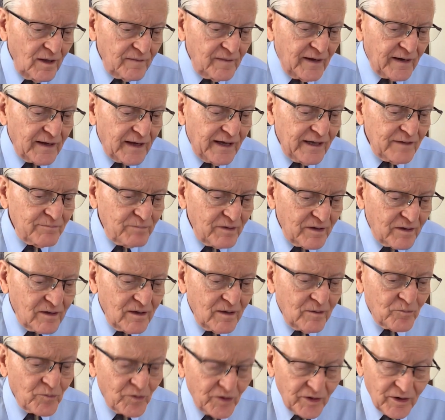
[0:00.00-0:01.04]
that I had
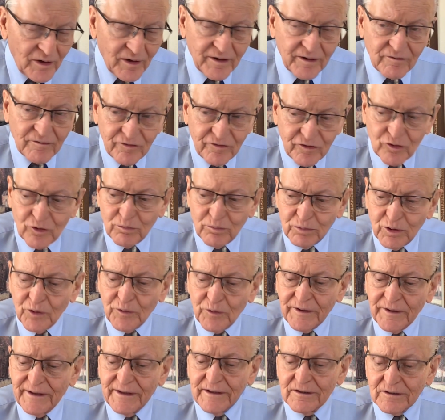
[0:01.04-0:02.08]
become really a
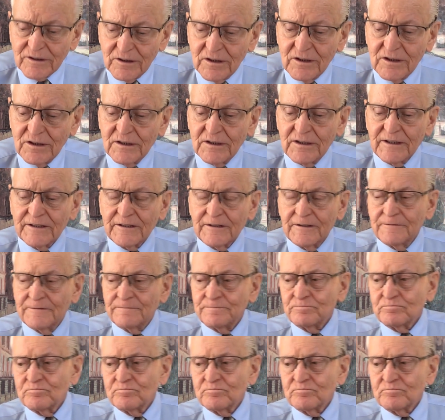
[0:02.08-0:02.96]
full-blown alcoholic